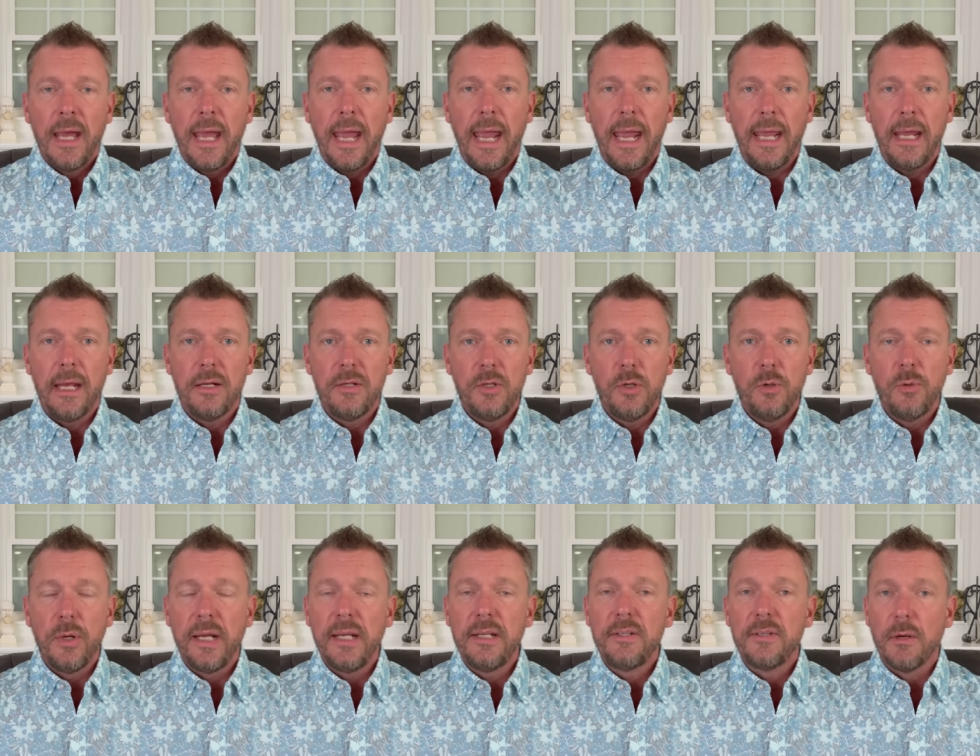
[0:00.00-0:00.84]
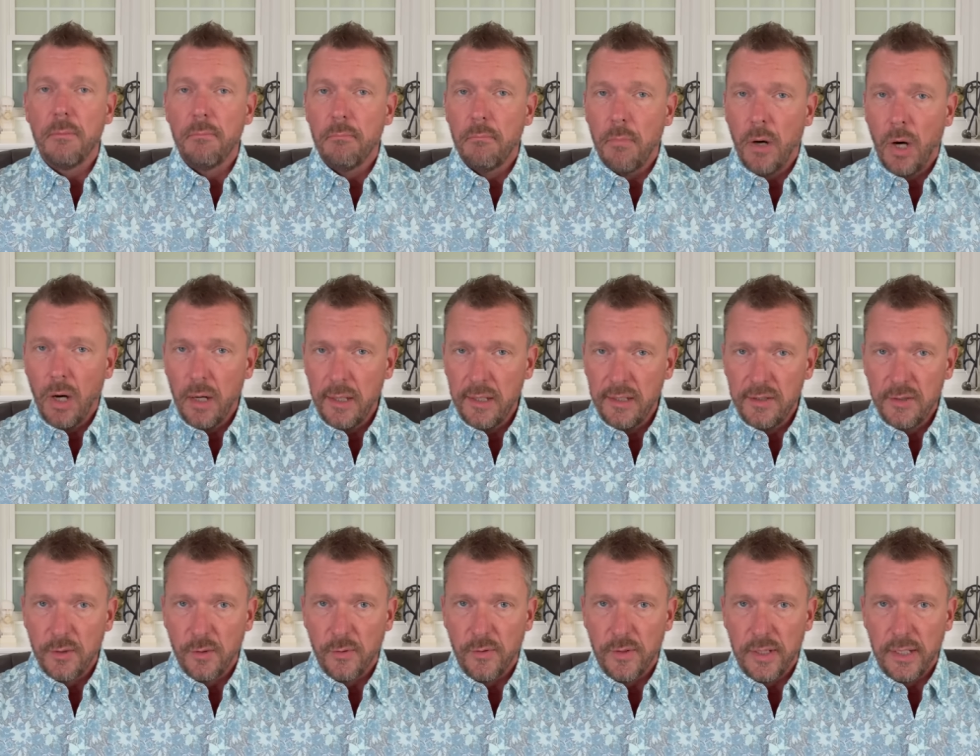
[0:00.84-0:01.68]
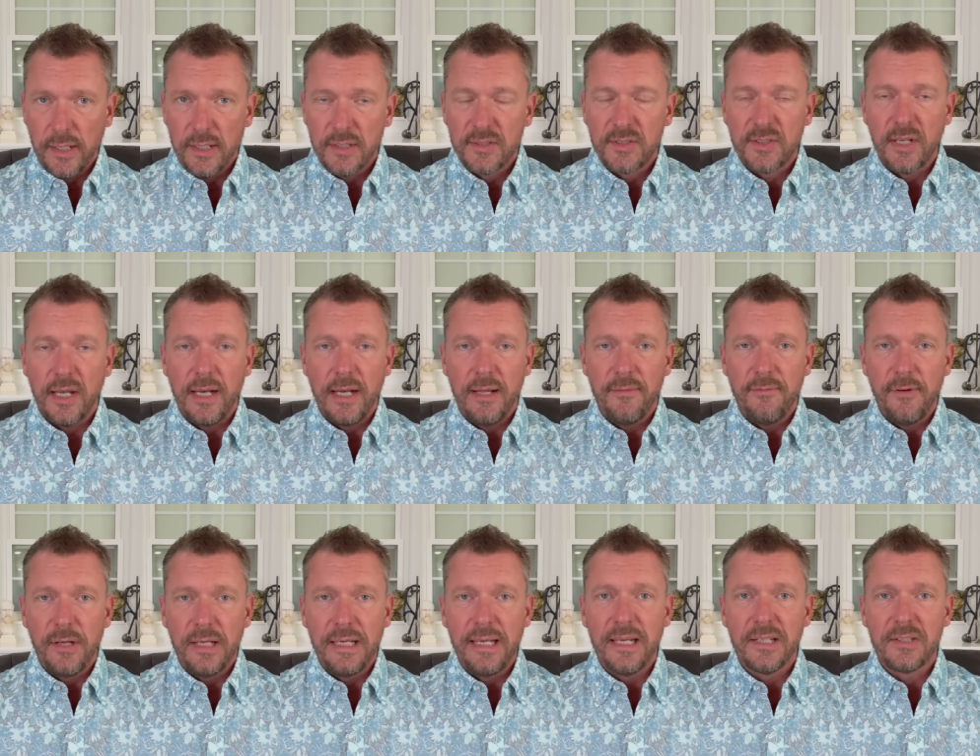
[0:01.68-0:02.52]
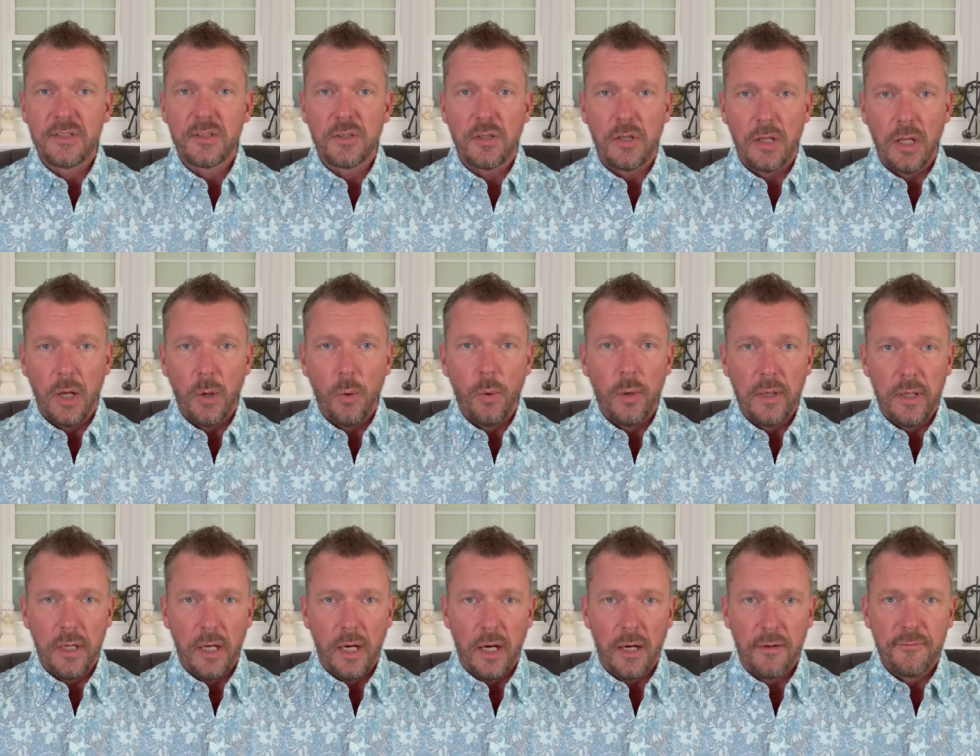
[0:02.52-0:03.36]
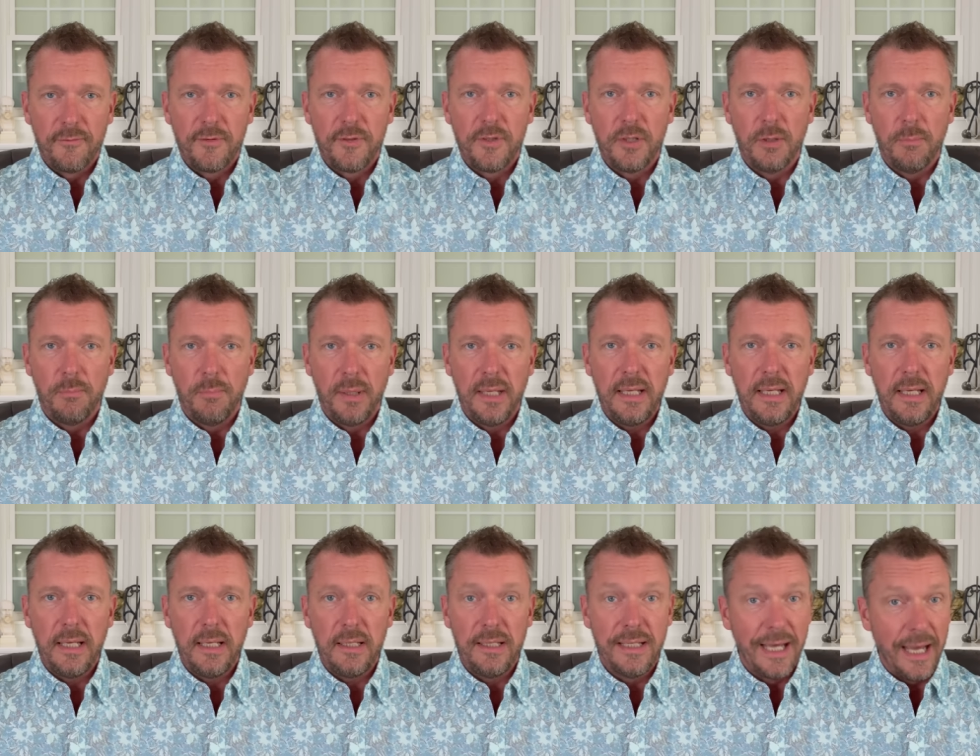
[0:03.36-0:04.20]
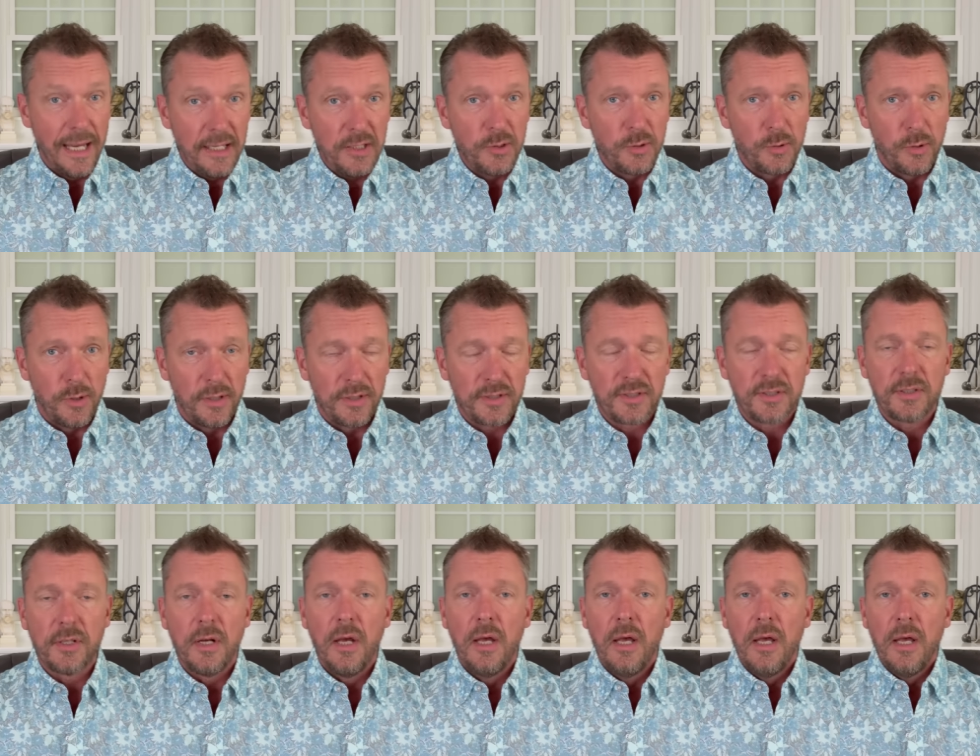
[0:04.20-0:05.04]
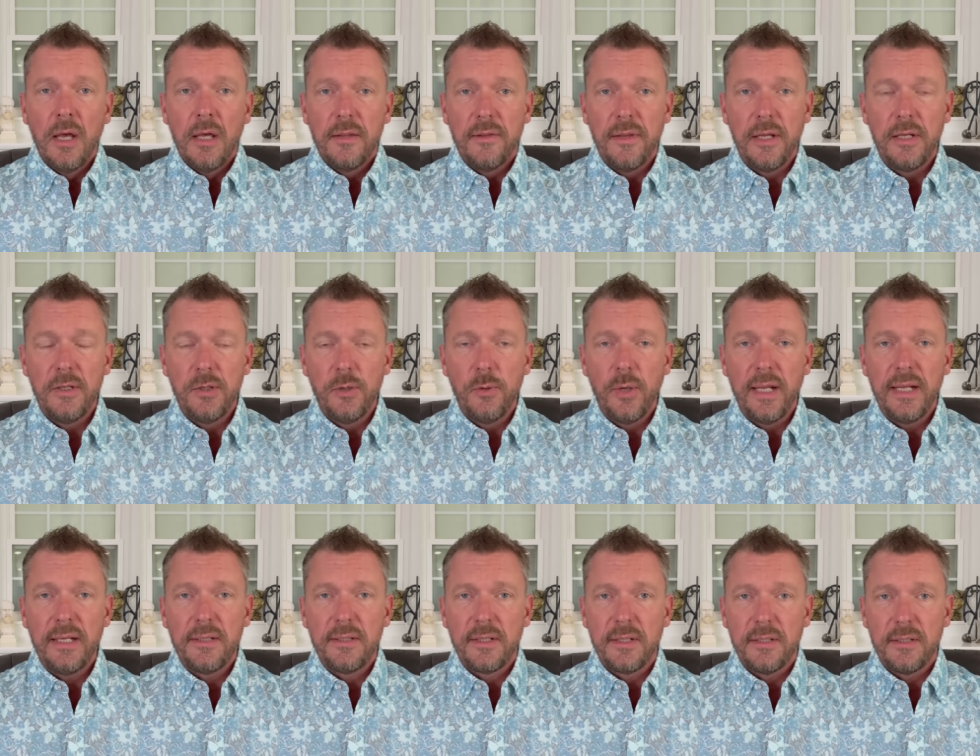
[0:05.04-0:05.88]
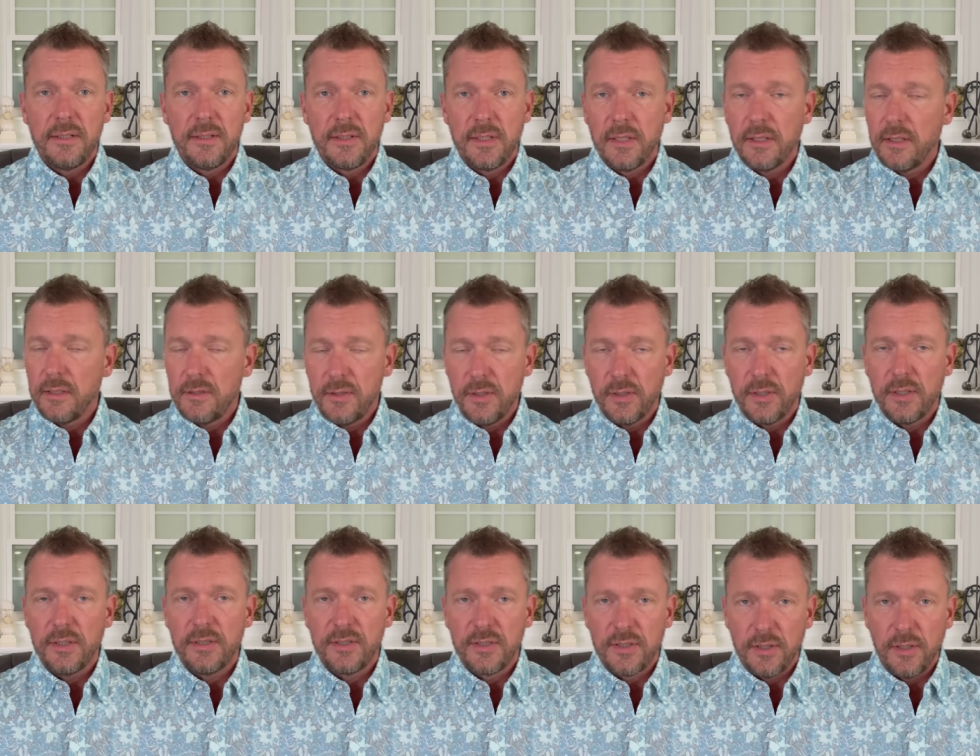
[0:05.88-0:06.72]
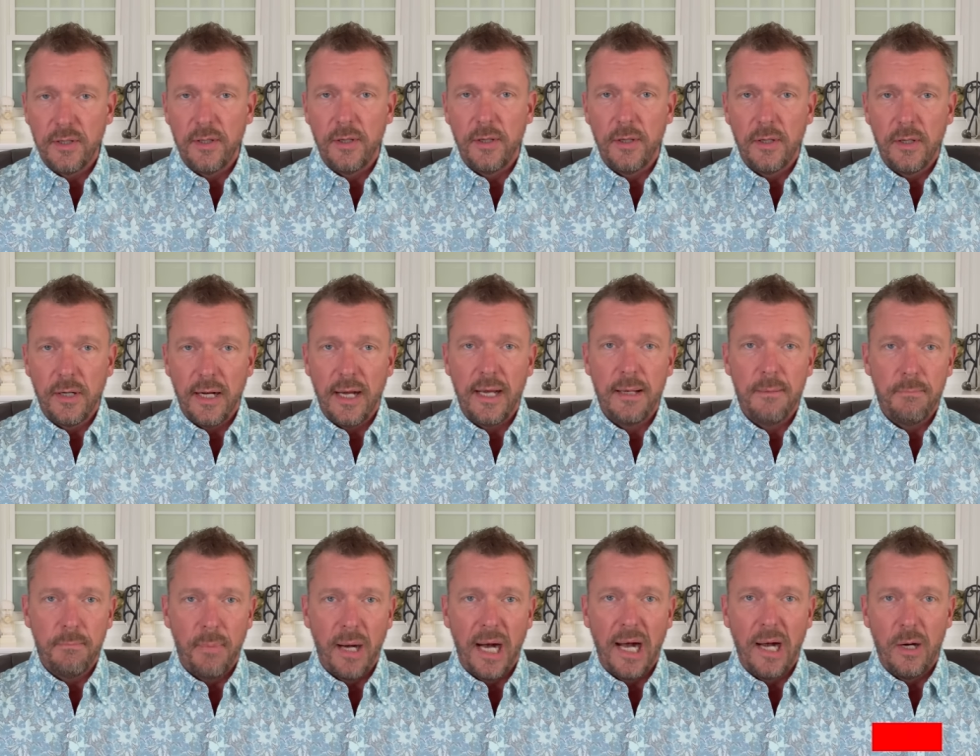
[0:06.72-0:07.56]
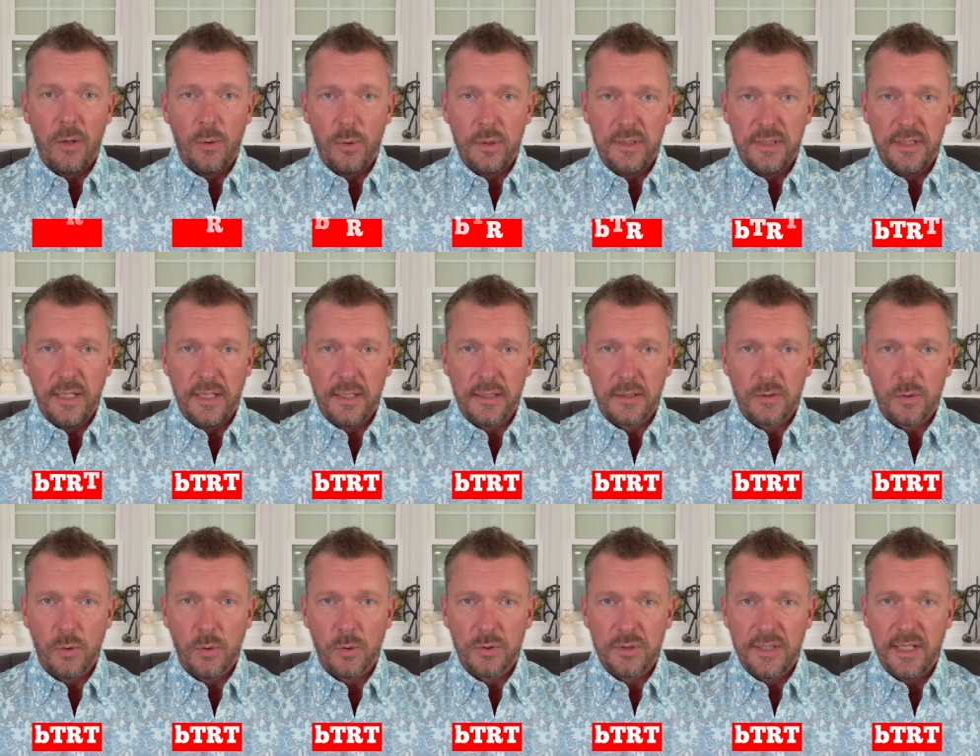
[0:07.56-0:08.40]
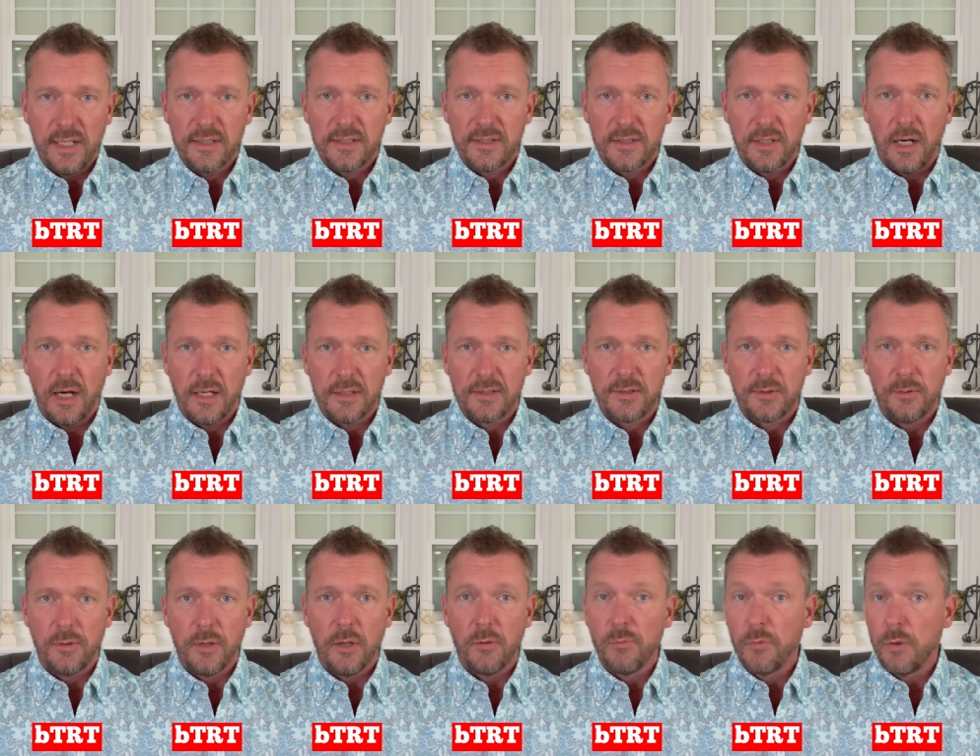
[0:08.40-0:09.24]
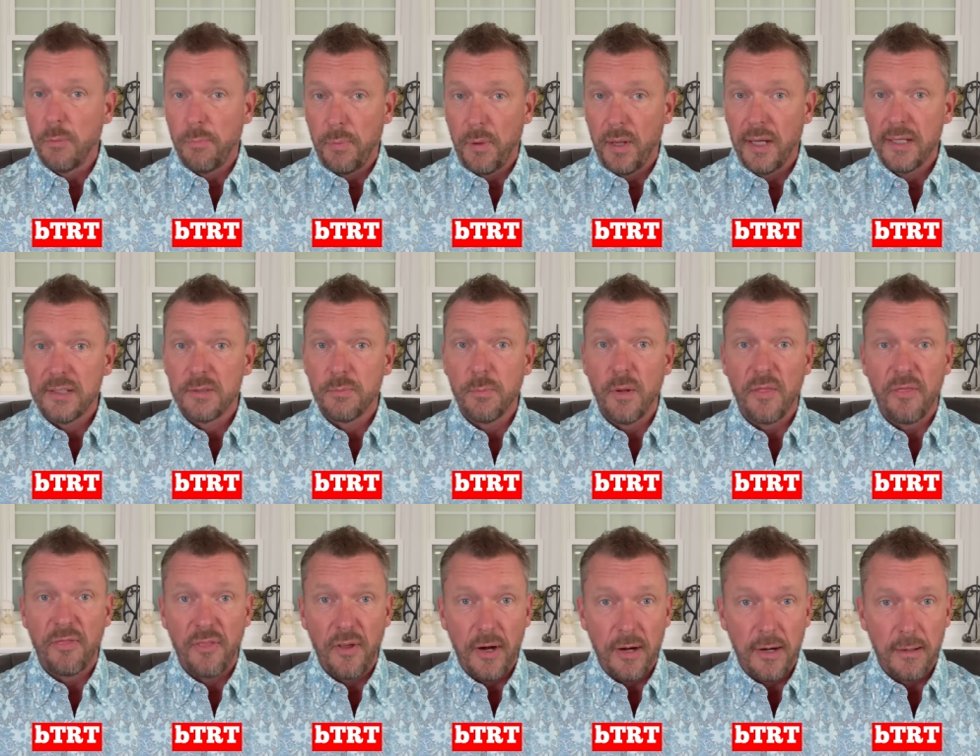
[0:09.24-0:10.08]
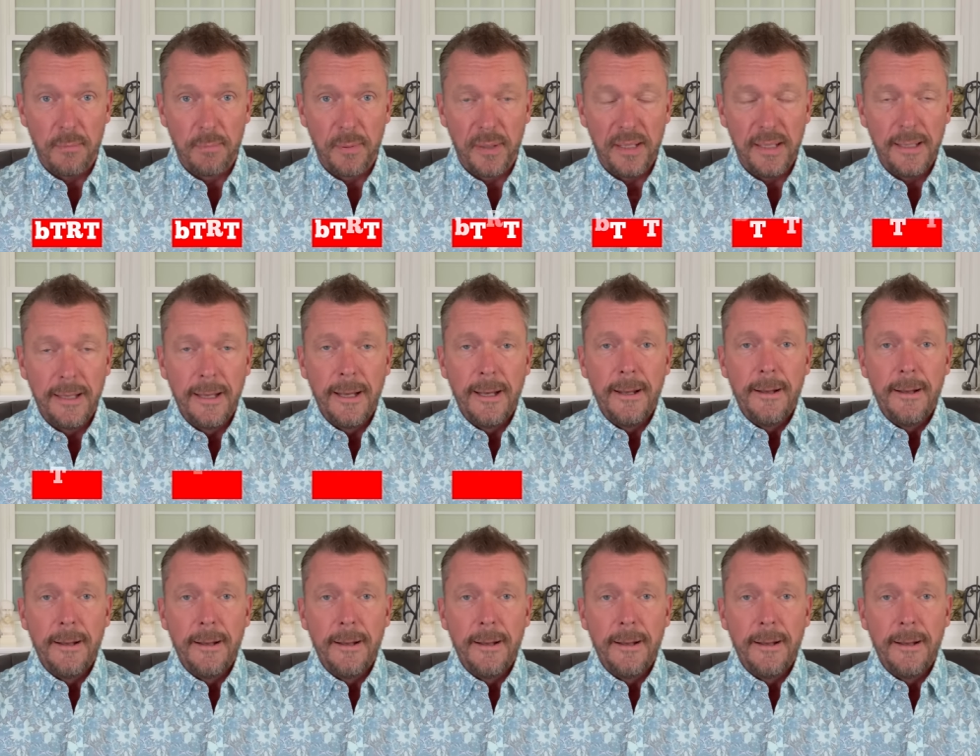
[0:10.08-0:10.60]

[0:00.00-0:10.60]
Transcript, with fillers: And you need to monitor this. And if it gets low enough to be dangerous, then you need to, to consider a bioidentical testosterone replacement therapy.